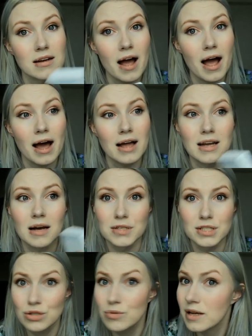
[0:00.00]
and I'm
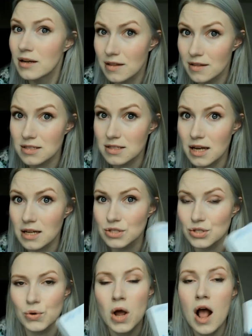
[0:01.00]
assuming in the States
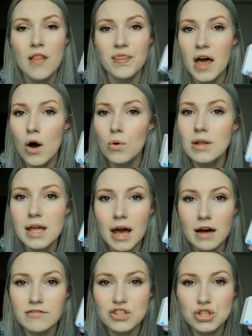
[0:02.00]
too, they only
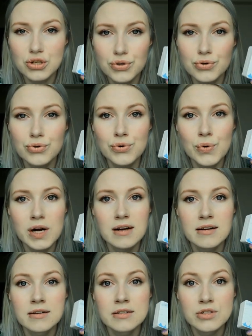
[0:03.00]
have 2
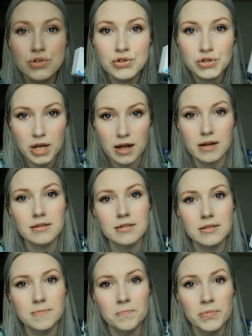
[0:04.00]
shades.